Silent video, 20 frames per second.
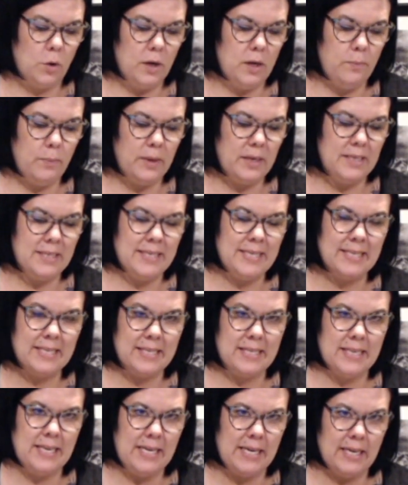Creeping,
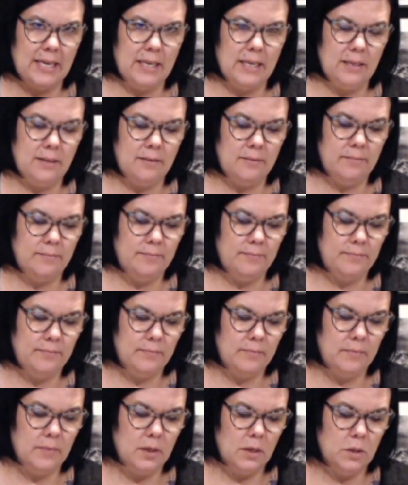sneaking,
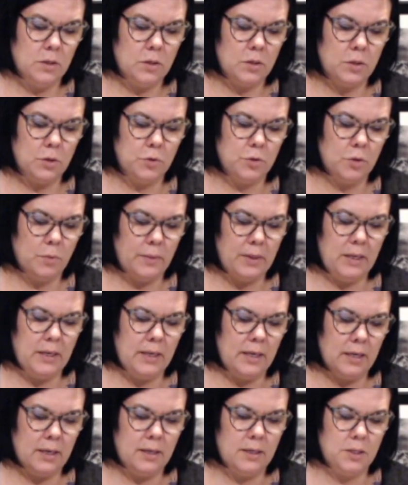social
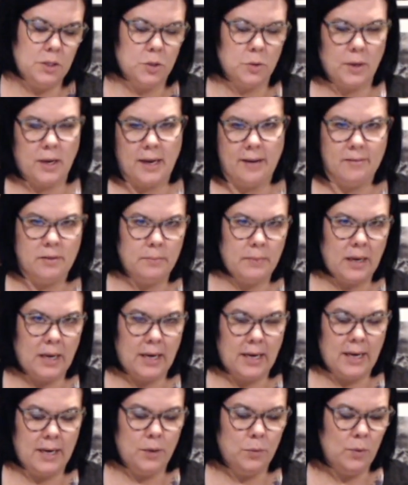media, driving
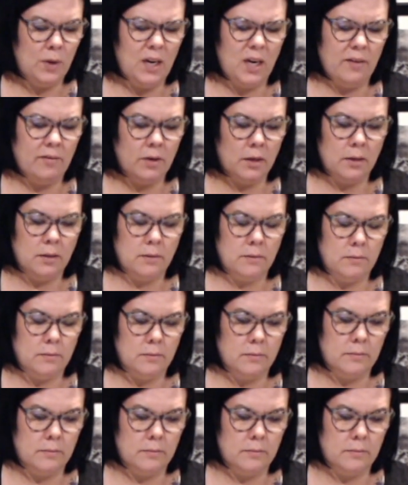by, whatever.